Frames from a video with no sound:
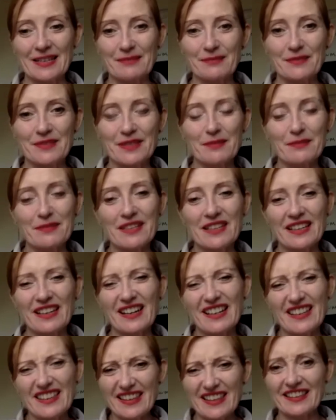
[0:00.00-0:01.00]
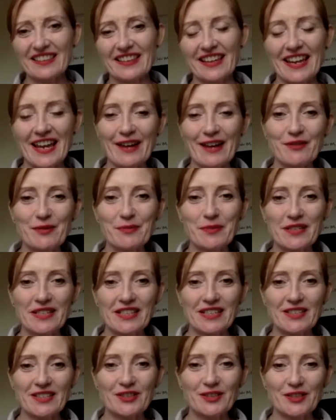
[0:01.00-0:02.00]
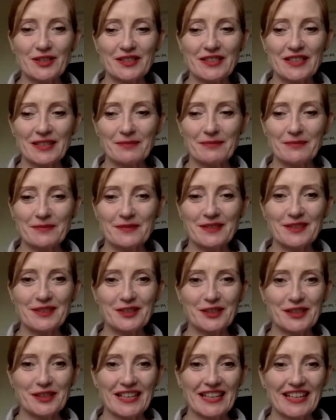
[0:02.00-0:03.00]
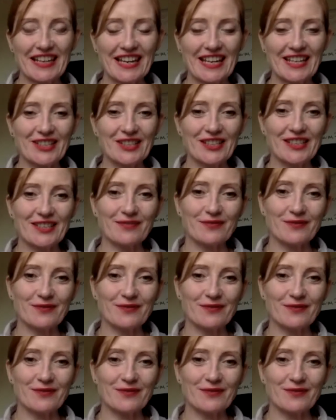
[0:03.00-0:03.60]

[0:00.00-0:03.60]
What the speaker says: Something I think that everybody should engage in,